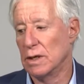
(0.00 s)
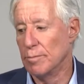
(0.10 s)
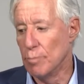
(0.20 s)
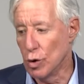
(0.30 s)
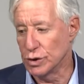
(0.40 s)

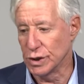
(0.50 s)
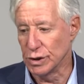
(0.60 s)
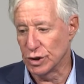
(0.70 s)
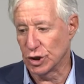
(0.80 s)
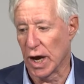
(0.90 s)

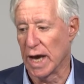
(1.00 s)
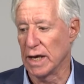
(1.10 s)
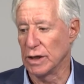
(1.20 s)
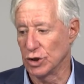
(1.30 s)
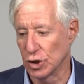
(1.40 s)
Mawson's
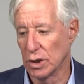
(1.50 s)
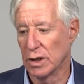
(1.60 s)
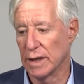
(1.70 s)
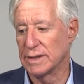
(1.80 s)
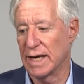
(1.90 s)
change,
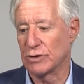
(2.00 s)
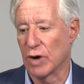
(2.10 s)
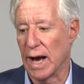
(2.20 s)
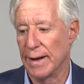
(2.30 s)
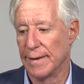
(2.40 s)

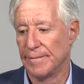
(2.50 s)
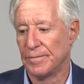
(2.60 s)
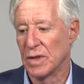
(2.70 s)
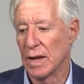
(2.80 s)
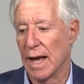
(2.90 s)
etc.
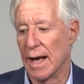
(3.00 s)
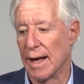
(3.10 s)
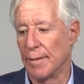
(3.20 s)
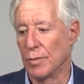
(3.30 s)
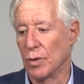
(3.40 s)
And